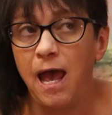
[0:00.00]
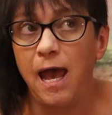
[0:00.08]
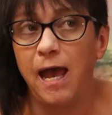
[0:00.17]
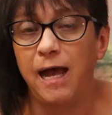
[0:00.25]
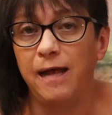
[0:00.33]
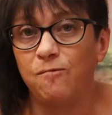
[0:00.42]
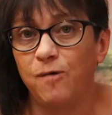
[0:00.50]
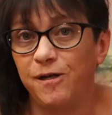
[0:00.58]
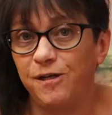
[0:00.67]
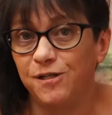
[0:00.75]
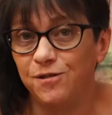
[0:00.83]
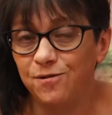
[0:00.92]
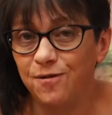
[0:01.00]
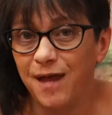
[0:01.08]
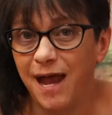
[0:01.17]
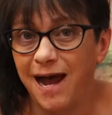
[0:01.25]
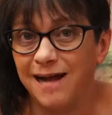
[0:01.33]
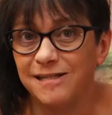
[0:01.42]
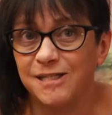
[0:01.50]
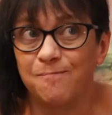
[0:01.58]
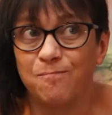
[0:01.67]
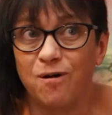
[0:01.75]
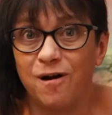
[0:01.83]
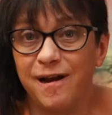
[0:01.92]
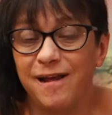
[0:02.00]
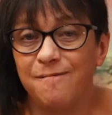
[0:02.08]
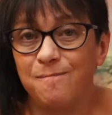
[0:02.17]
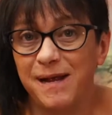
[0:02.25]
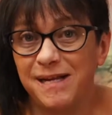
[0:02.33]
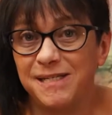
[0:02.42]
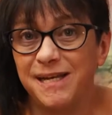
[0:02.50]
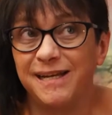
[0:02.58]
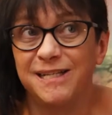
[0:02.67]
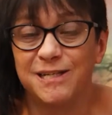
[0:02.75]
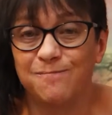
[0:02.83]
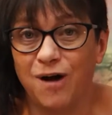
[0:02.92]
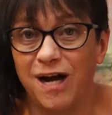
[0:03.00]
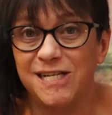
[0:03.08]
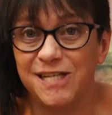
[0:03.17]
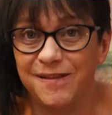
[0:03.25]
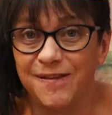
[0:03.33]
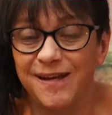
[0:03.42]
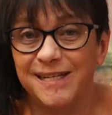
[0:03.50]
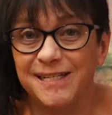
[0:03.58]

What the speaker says: And when you do that, some pretty amazing and surprising things